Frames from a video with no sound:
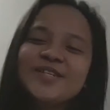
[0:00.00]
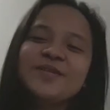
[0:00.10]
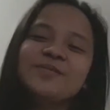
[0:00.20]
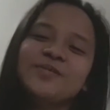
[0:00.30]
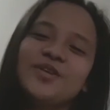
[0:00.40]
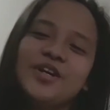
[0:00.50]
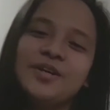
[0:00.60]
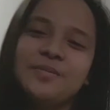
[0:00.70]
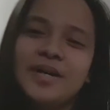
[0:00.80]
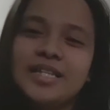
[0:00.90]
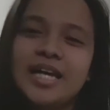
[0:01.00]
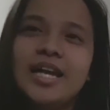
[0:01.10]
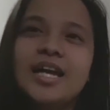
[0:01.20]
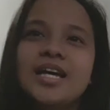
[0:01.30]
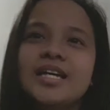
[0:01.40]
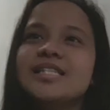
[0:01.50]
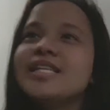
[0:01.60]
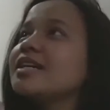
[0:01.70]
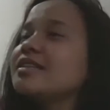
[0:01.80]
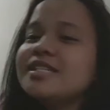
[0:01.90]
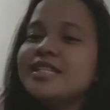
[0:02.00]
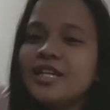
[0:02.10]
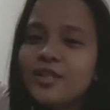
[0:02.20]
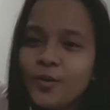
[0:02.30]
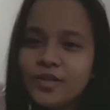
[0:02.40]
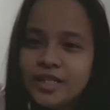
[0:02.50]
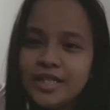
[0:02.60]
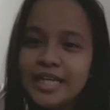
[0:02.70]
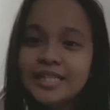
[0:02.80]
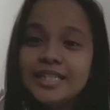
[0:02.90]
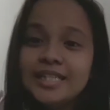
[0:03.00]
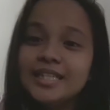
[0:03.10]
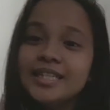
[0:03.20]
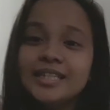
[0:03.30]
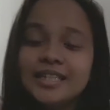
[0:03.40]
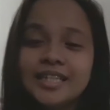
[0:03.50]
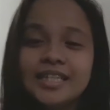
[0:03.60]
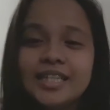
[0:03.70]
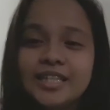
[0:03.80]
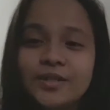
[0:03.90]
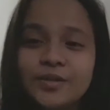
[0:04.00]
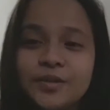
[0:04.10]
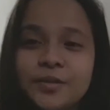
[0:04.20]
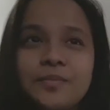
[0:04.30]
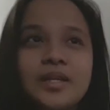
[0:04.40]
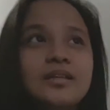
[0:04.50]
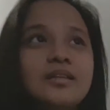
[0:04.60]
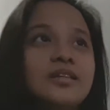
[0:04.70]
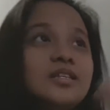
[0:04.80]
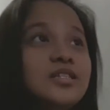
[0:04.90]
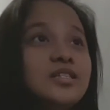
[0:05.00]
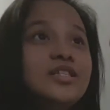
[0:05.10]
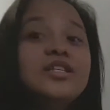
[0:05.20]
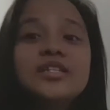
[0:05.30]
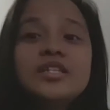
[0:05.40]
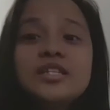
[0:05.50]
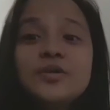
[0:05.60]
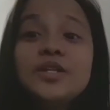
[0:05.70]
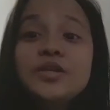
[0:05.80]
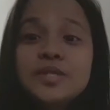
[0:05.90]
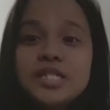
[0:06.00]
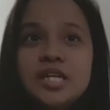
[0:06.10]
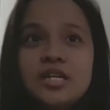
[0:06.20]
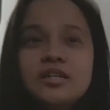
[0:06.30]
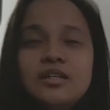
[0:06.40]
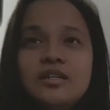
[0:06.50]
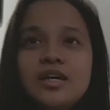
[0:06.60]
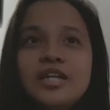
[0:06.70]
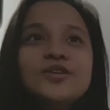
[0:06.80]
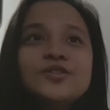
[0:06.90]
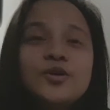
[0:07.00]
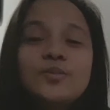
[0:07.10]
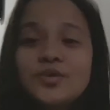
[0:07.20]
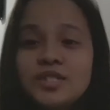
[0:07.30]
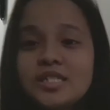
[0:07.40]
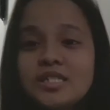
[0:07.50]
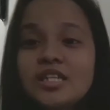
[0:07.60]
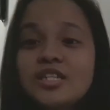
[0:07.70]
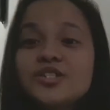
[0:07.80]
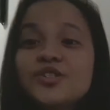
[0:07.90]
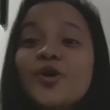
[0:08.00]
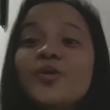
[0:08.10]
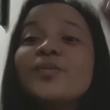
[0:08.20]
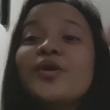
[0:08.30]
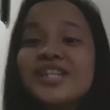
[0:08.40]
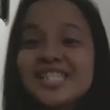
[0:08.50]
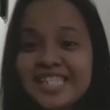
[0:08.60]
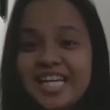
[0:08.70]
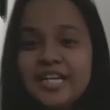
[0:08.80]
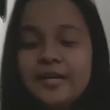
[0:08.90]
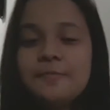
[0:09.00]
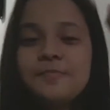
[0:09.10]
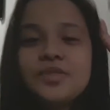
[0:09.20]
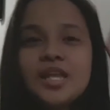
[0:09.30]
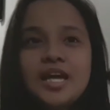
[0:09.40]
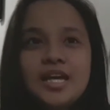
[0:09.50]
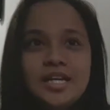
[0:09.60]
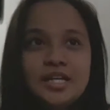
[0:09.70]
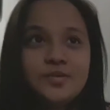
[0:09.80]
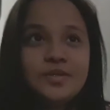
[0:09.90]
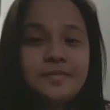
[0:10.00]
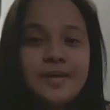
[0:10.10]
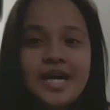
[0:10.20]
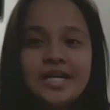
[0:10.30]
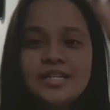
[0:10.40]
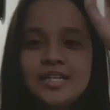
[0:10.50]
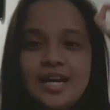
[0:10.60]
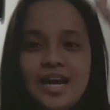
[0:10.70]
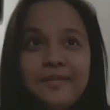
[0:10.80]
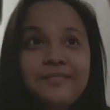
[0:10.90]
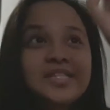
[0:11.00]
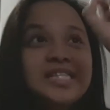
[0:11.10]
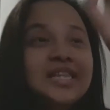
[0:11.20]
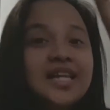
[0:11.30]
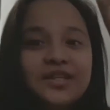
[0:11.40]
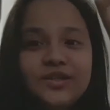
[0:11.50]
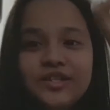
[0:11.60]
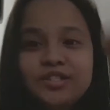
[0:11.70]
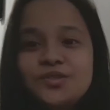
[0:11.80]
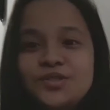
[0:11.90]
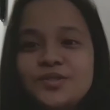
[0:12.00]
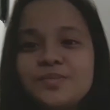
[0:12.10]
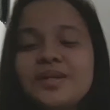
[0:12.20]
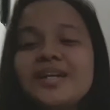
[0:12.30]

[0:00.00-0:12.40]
so I'm so sorry about that. It's like, this is like the only lighting in the room, and this is, the, the, the window is here. And there's no more, there's no more sun. And that's really bad. I'm still not good at YouTube.